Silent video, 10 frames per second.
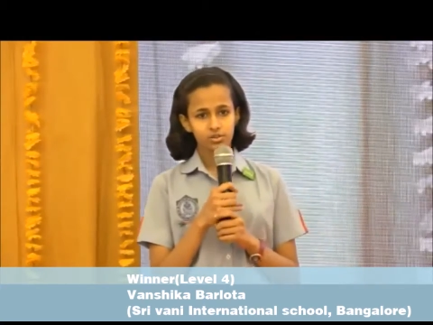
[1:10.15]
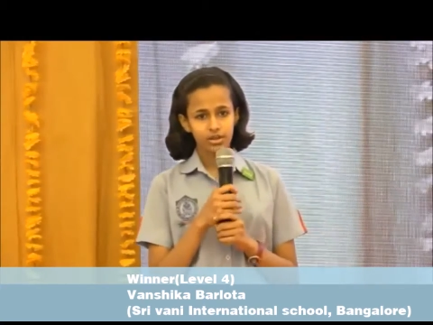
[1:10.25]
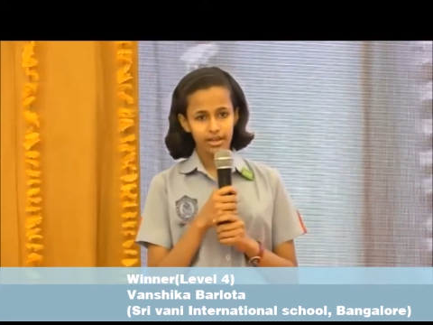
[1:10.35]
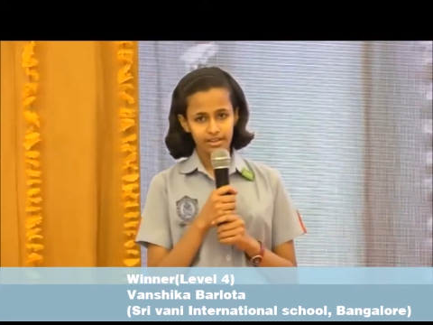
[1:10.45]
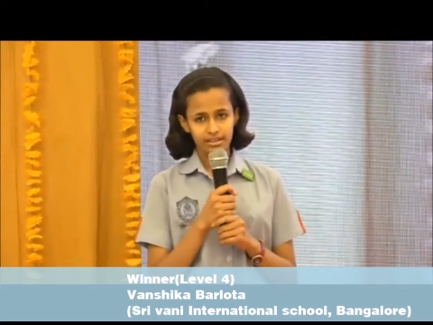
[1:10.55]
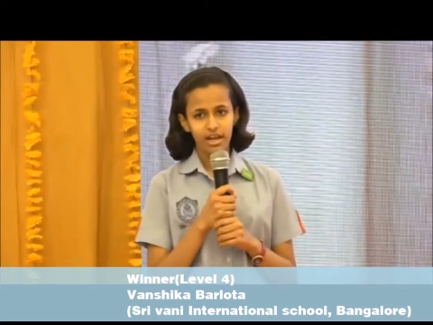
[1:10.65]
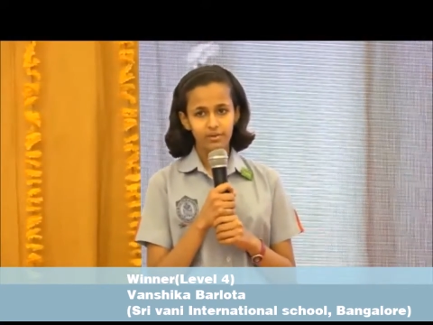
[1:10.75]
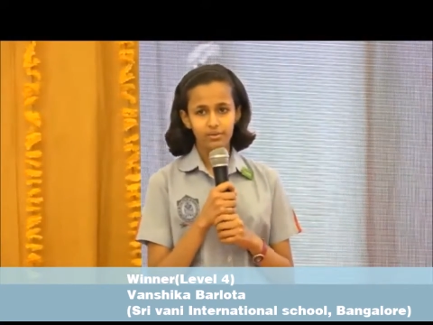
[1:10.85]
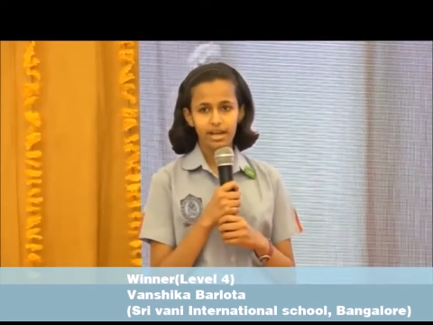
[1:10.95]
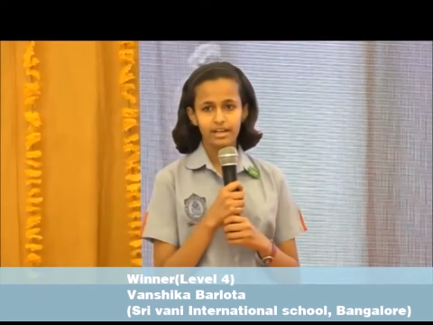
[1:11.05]
To end,
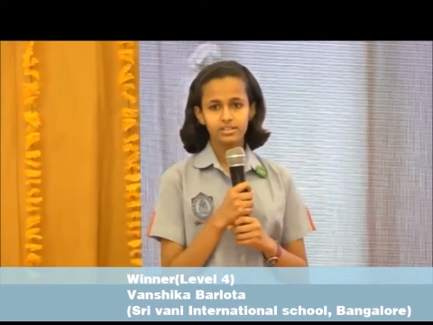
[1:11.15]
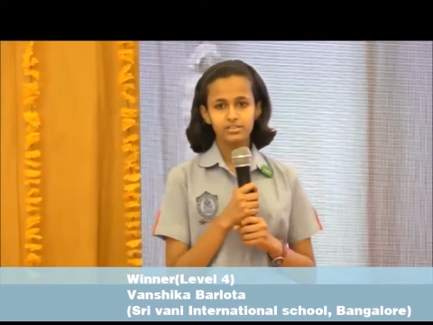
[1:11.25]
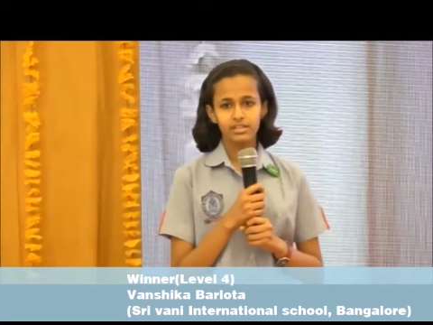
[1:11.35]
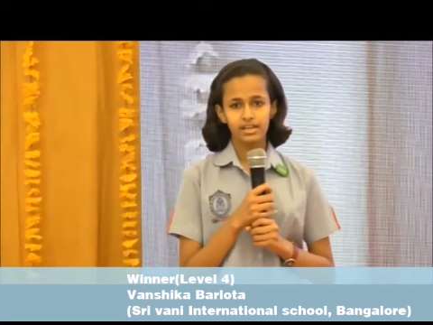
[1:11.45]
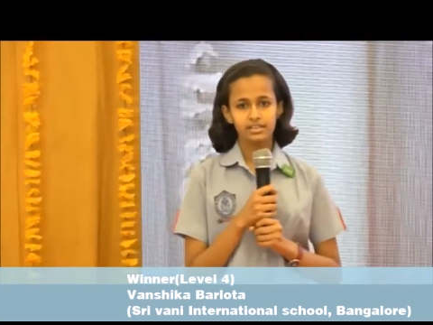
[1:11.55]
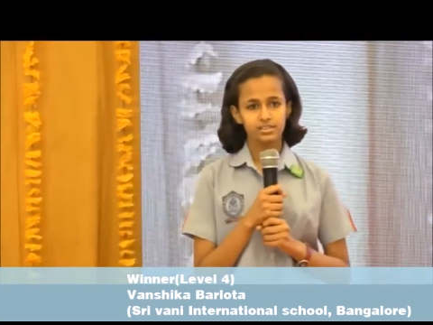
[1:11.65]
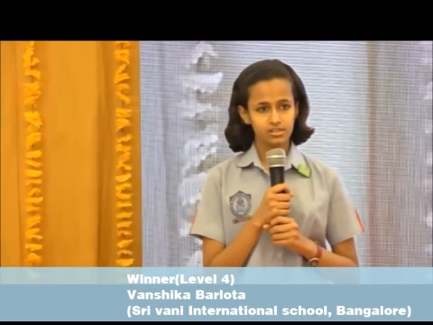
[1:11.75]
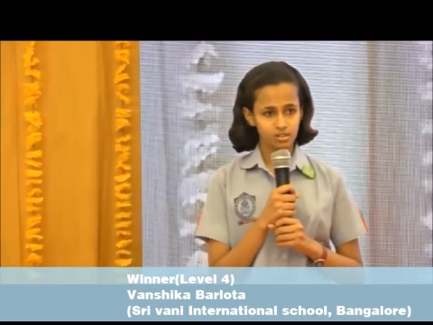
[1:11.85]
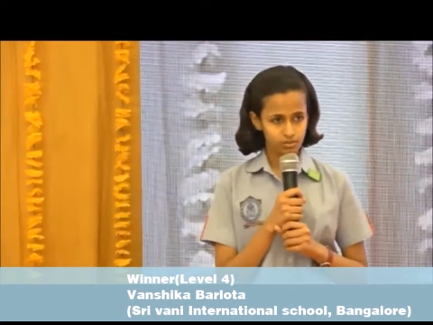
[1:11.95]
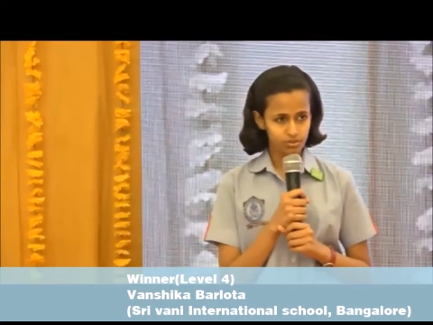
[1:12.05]
I would like to thank
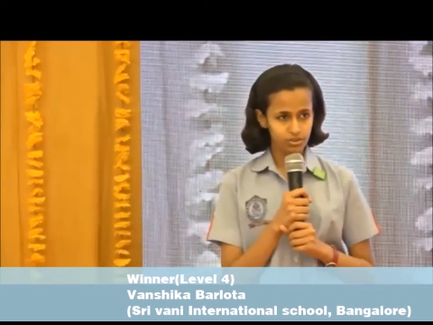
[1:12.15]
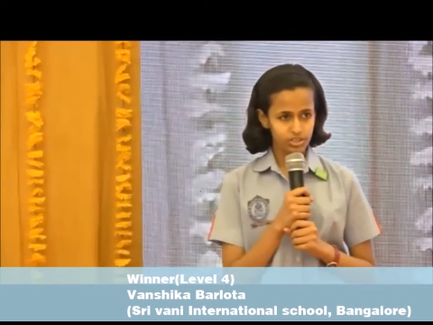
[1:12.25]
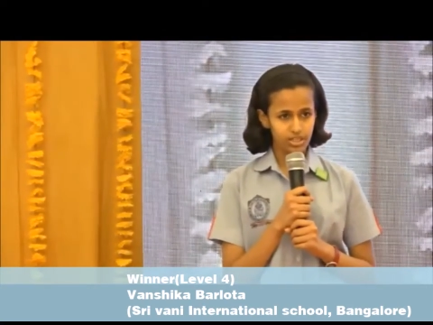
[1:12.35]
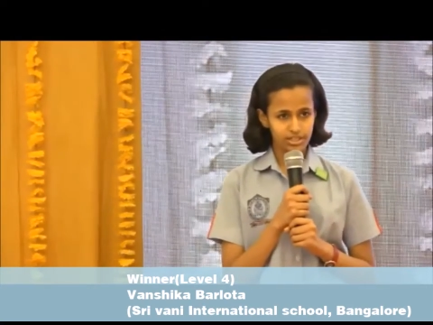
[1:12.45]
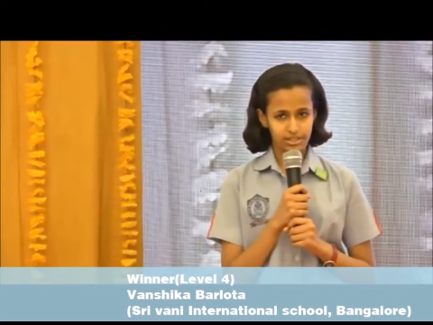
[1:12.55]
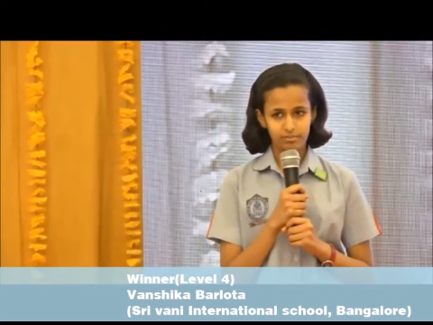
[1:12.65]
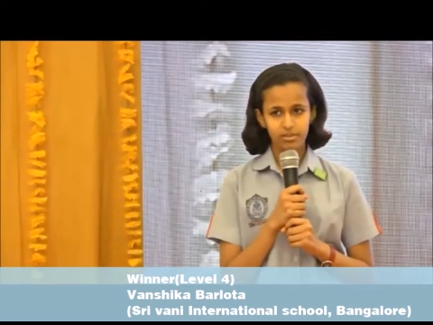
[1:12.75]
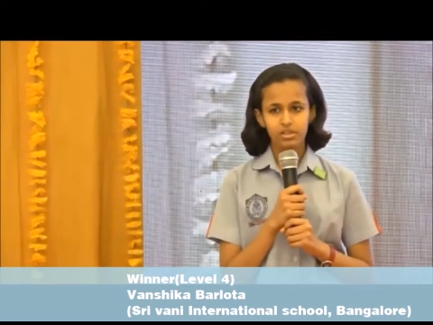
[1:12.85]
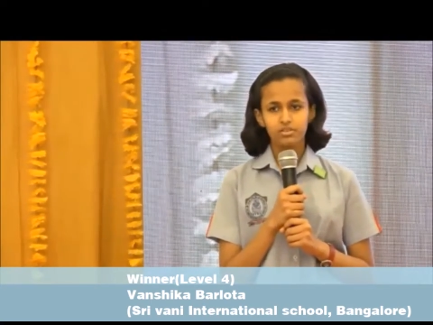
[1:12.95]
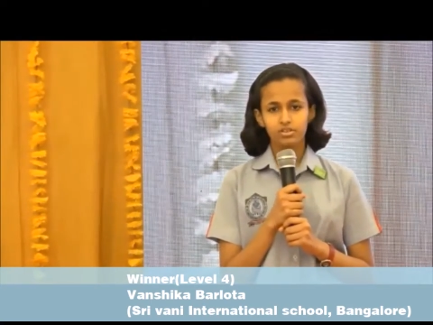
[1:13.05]
the Clone Futura team